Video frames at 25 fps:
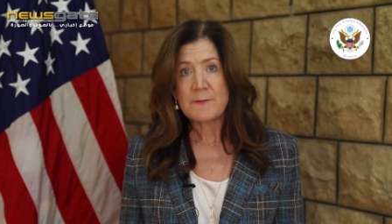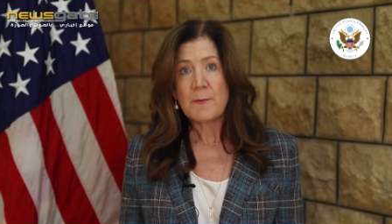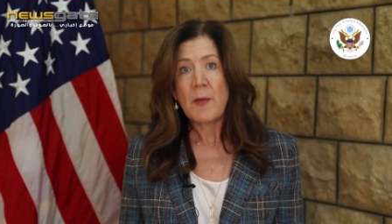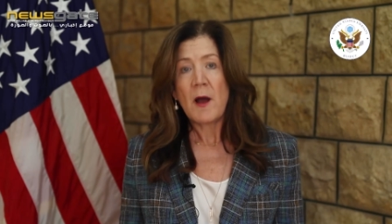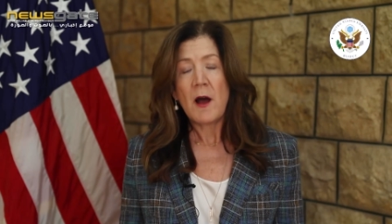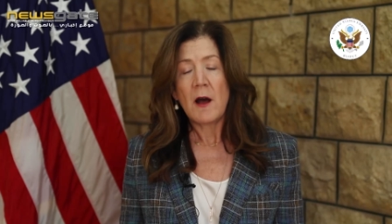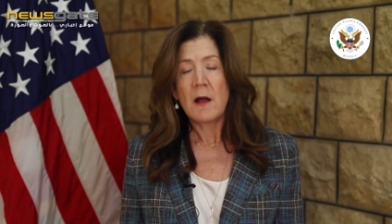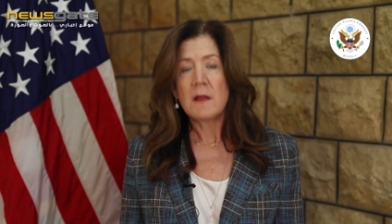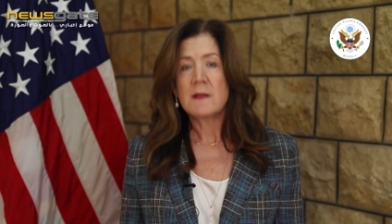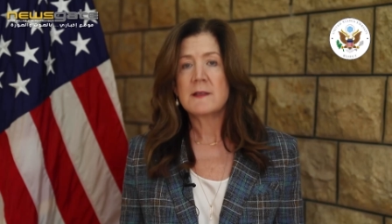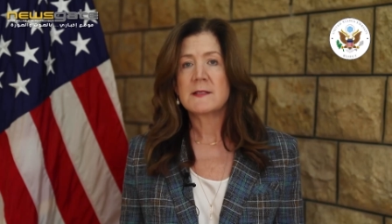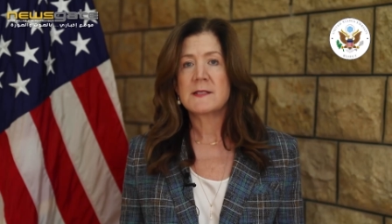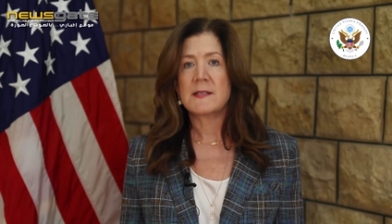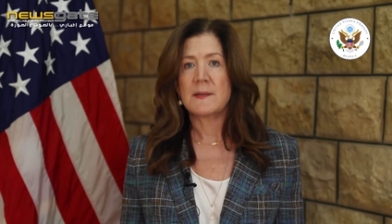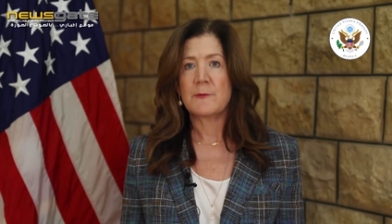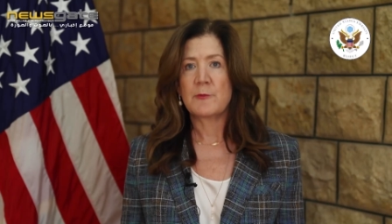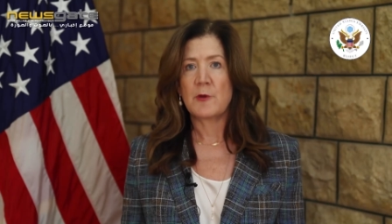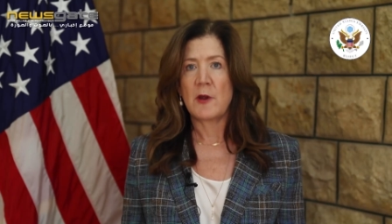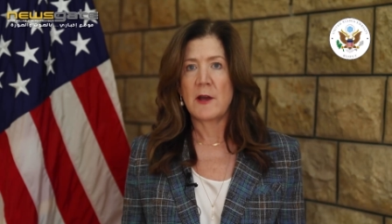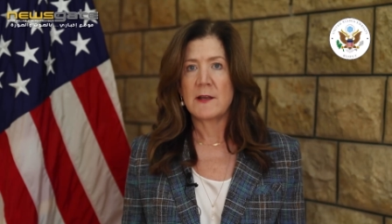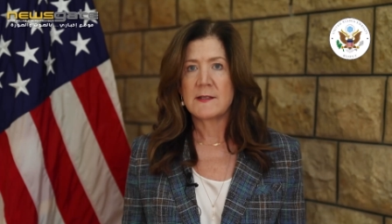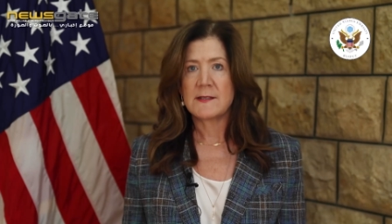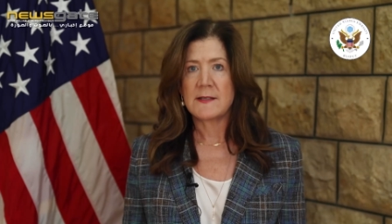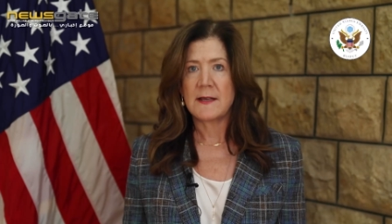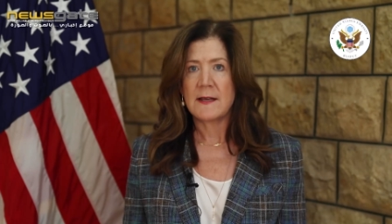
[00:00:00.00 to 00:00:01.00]
policy
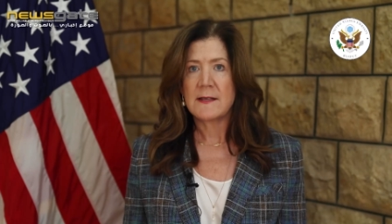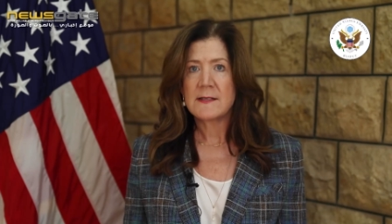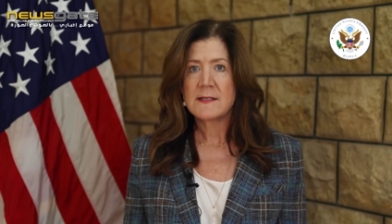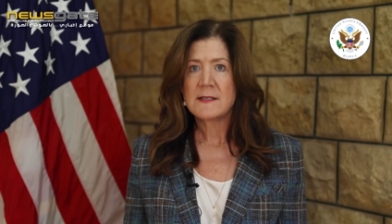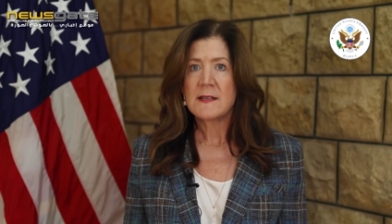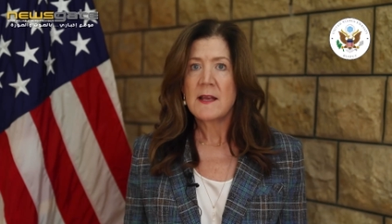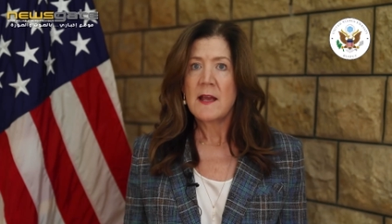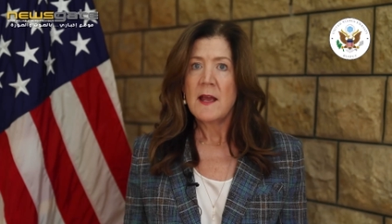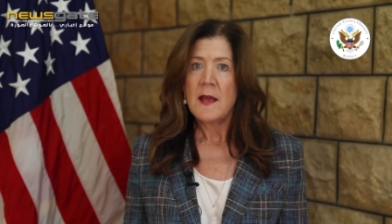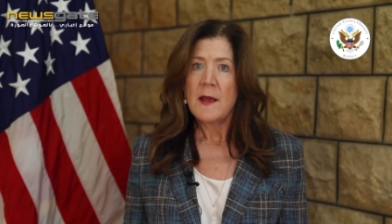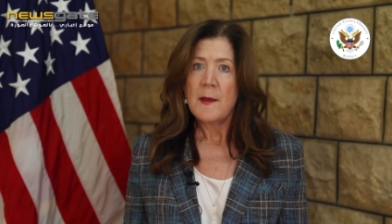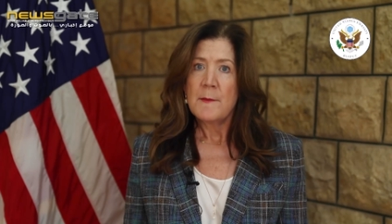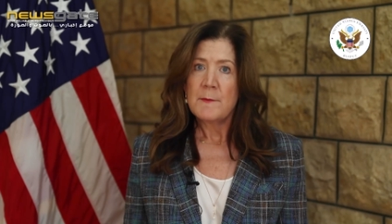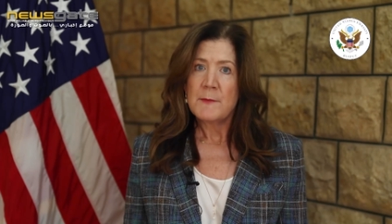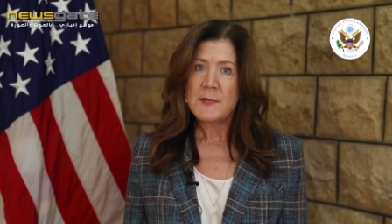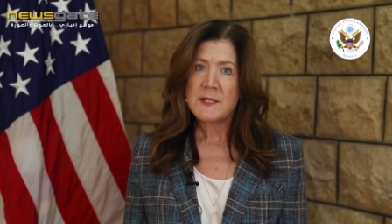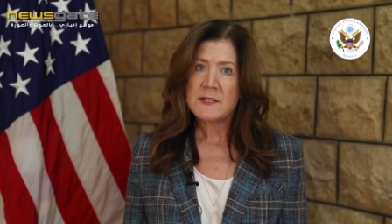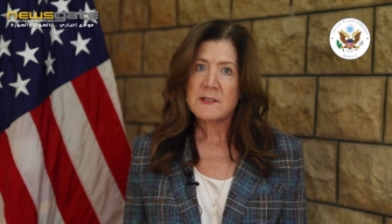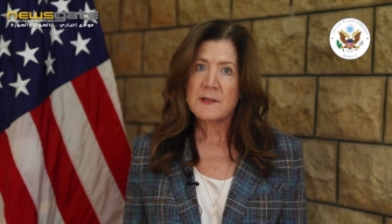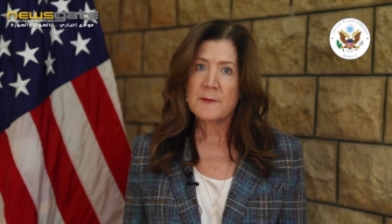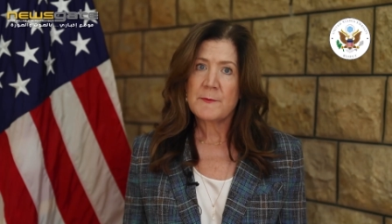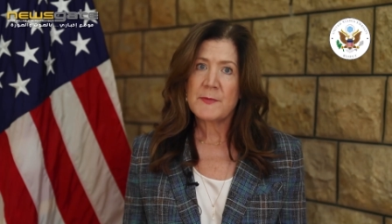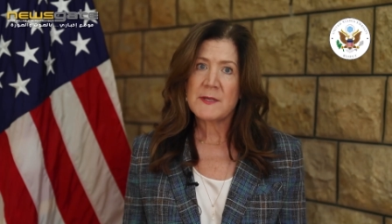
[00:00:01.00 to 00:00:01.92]
process, Mr.